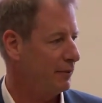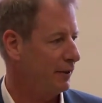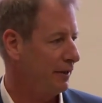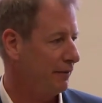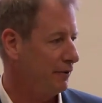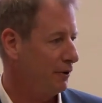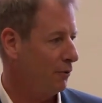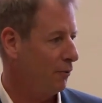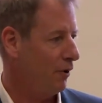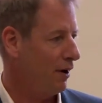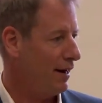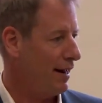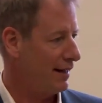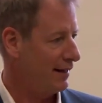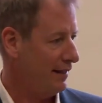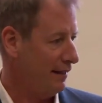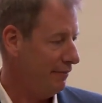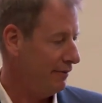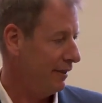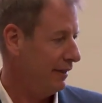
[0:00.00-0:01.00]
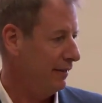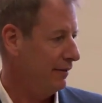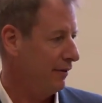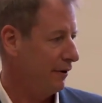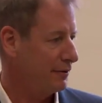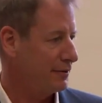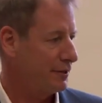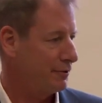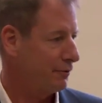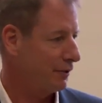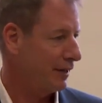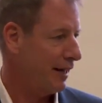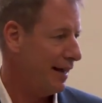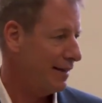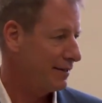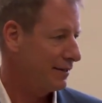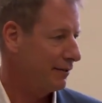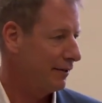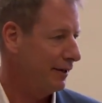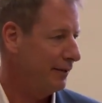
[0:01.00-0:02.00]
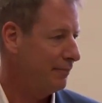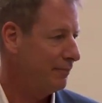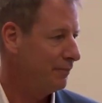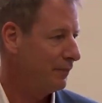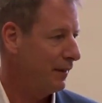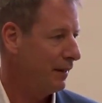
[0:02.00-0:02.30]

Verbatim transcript: But if you want activity, Arts District has it, right?